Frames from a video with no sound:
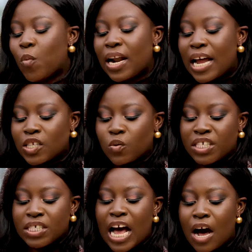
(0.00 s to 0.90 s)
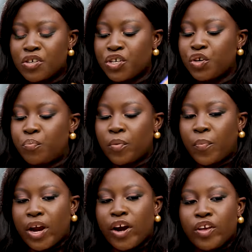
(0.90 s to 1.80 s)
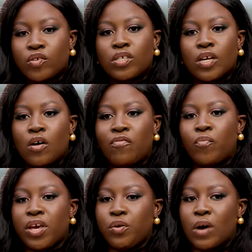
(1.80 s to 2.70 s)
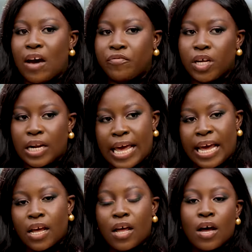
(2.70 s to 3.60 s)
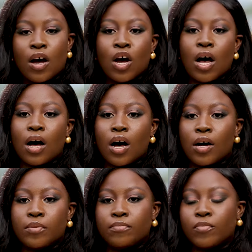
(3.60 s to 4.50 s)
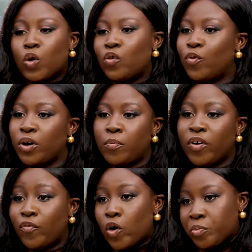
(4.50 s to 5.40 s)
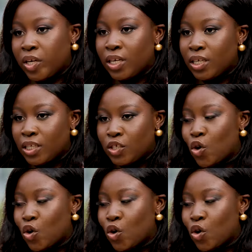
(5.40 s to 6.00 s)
one last question. How do you prepare yourself when you have to, like, go for a performance?